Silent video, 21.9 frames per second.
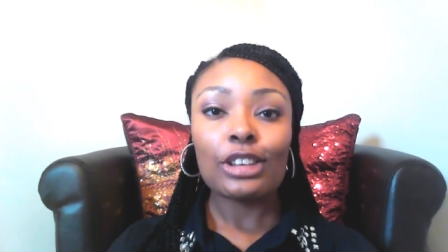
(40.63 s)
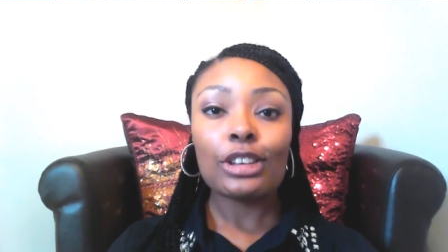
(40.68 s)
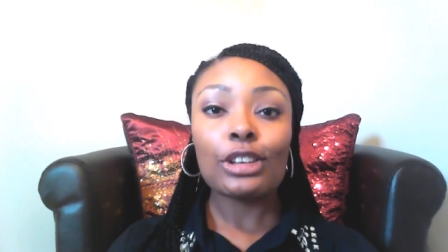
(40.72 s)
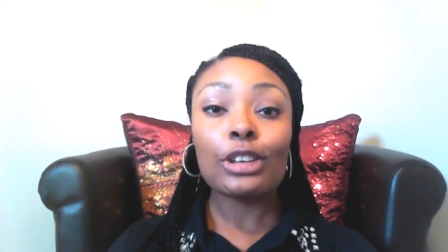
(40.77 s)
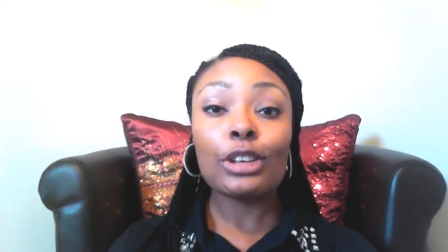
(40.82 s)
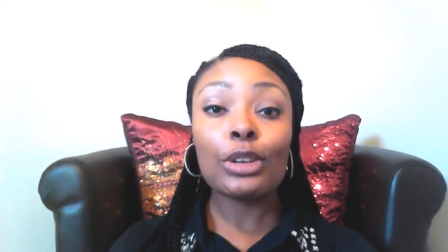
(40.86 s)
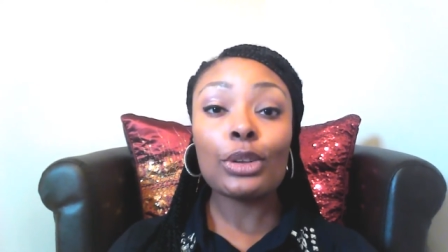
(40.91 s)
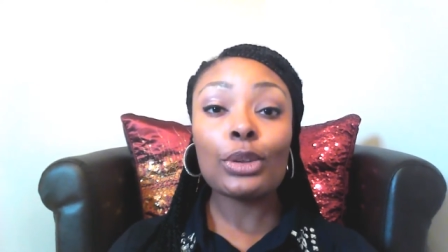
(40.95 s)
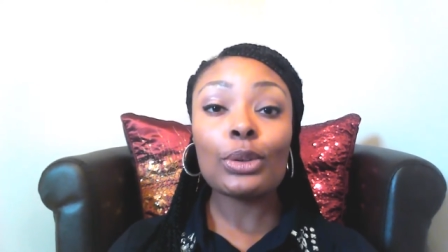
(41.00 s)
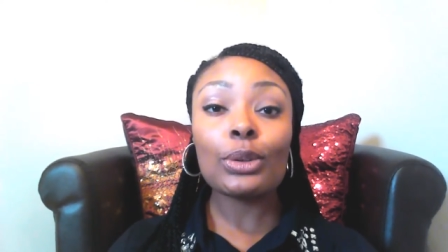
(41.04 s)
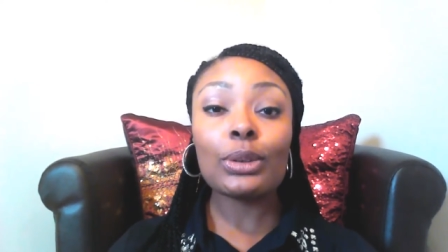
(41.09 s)

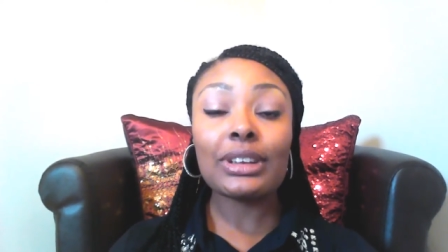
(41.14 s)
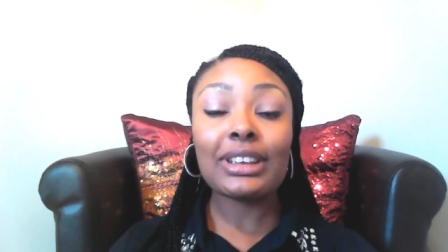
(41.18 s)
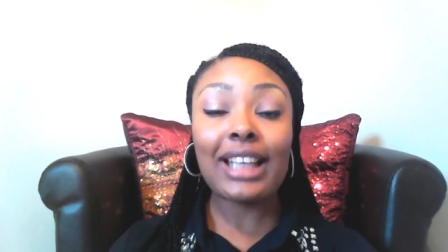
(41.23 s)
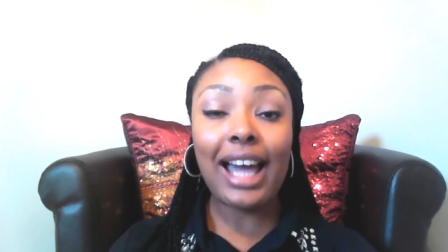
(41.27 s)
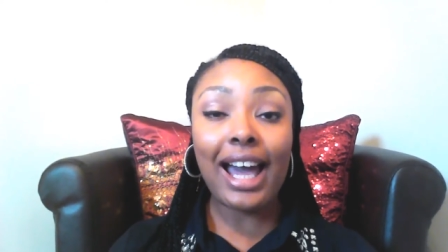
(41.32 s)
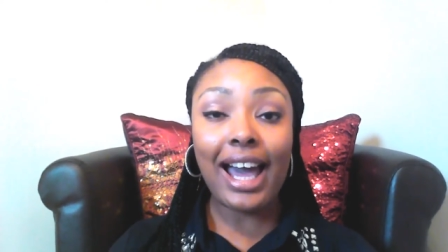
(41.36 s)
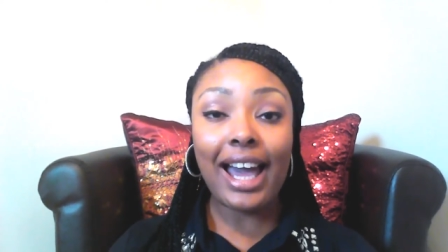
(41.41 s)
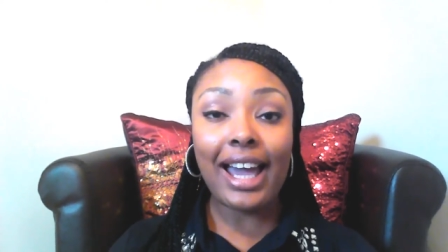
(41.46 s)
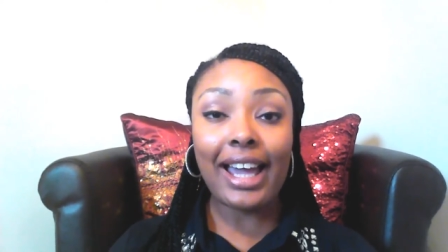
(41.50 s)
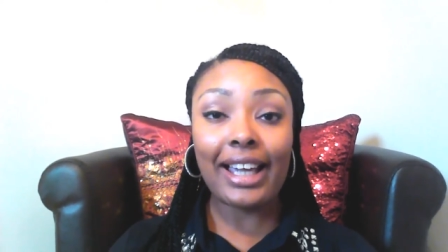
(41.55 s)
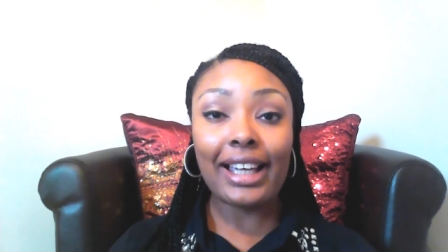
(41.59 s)
Too
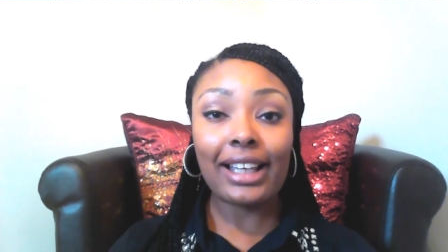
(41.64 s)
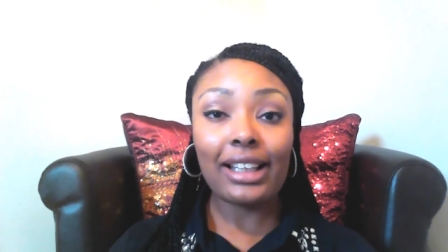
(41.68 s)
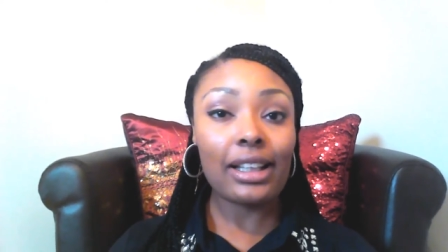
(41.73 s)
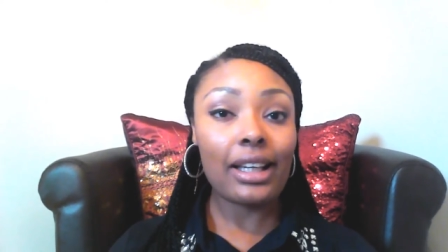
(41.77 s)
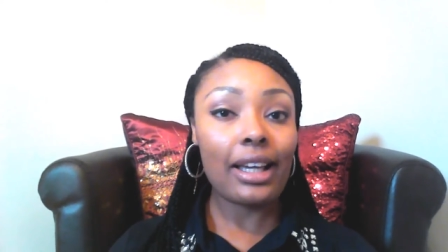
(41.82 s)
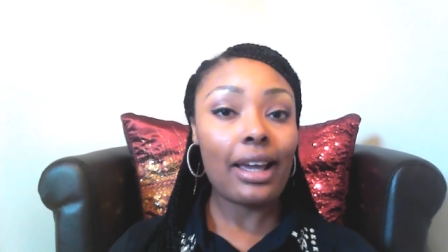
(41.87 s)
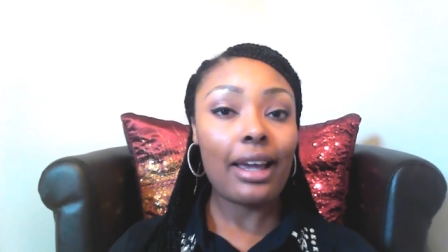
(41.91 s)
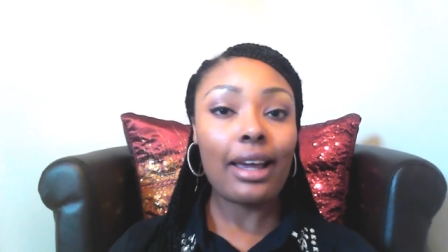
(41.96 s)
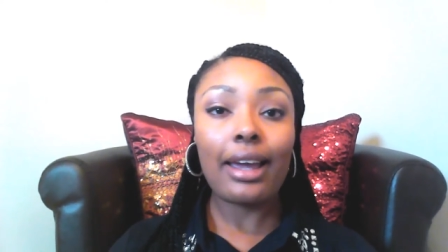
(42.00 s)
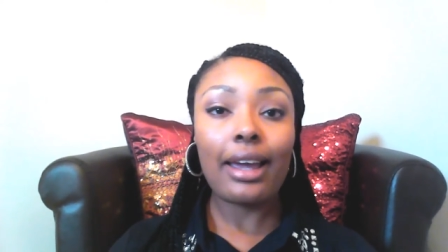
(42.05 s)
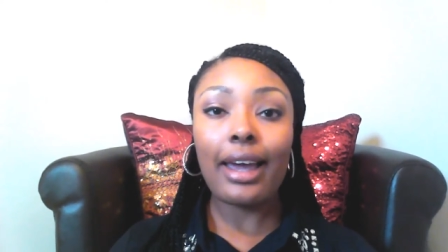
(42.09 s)
tight
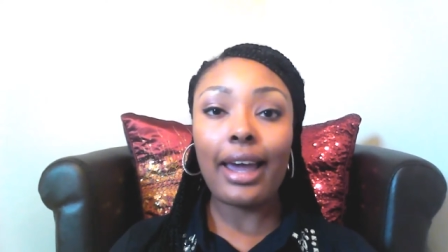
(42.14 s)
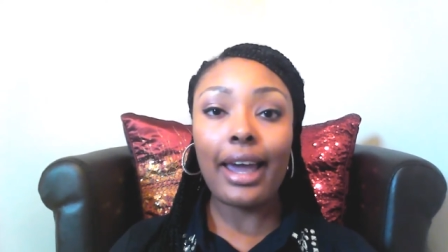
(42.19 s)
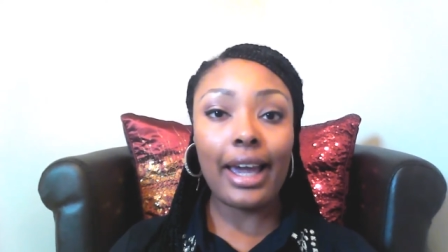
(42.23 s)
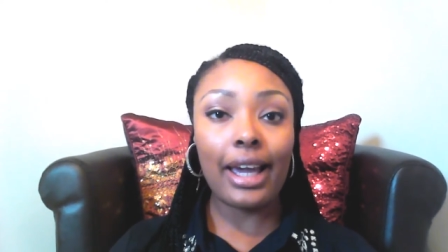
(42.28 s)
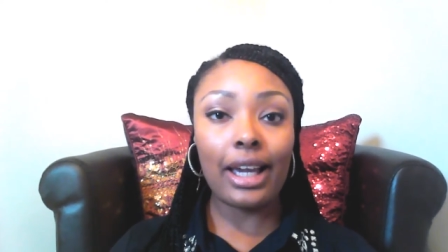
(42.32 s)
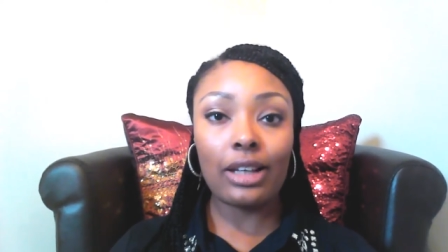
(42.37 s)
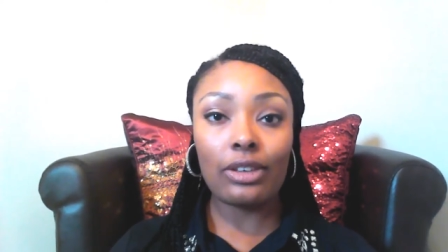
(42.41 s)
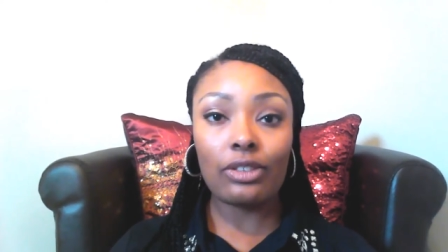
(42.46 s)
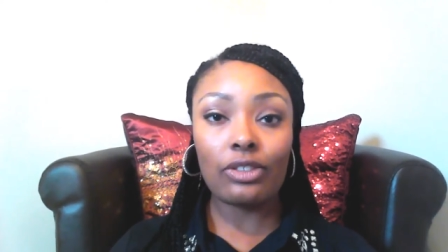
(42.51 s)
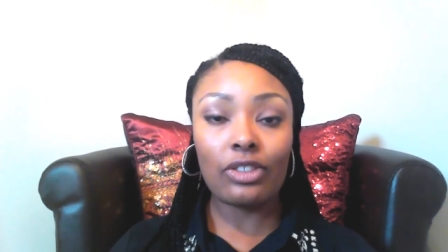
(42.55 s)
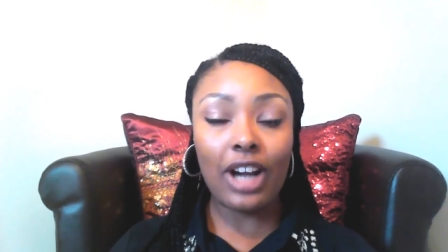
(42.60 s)

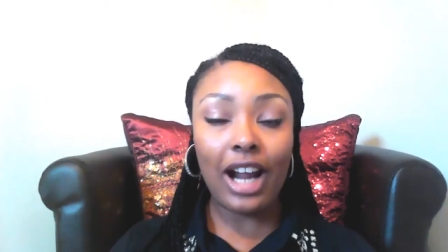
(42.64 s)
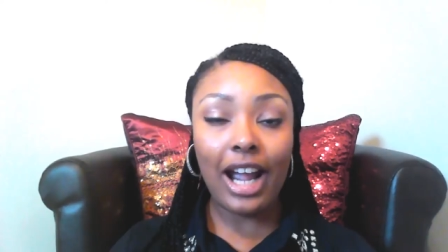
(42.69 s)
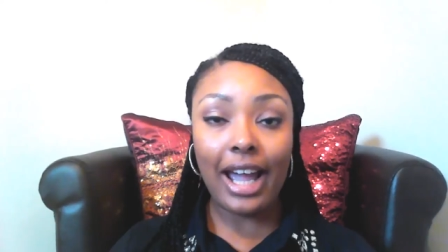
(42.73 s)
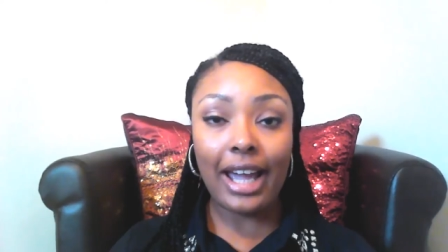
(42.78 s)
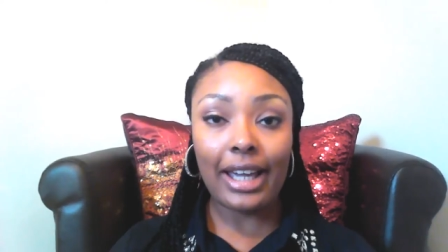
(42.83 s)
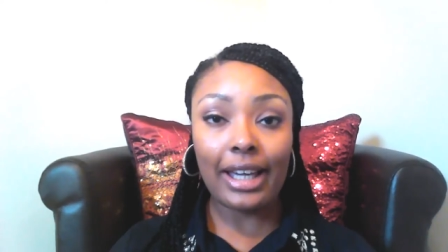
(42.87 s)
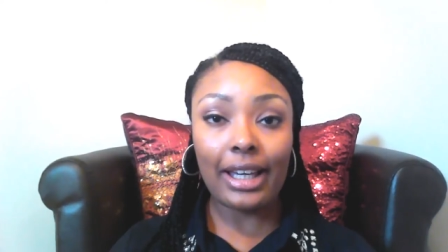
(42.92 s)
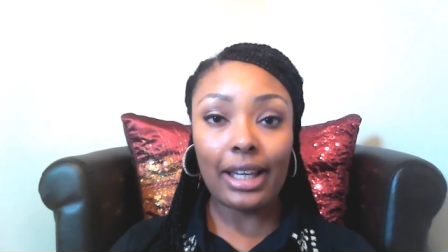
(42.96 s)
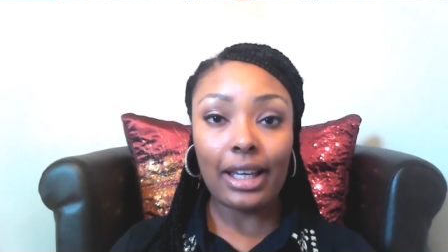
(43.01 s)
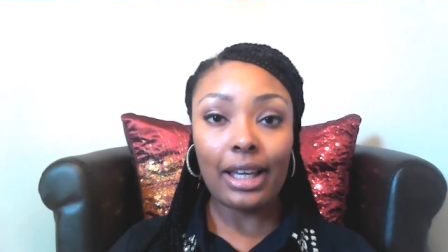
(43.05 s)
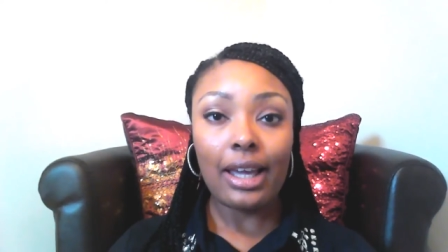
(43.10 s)
ain't right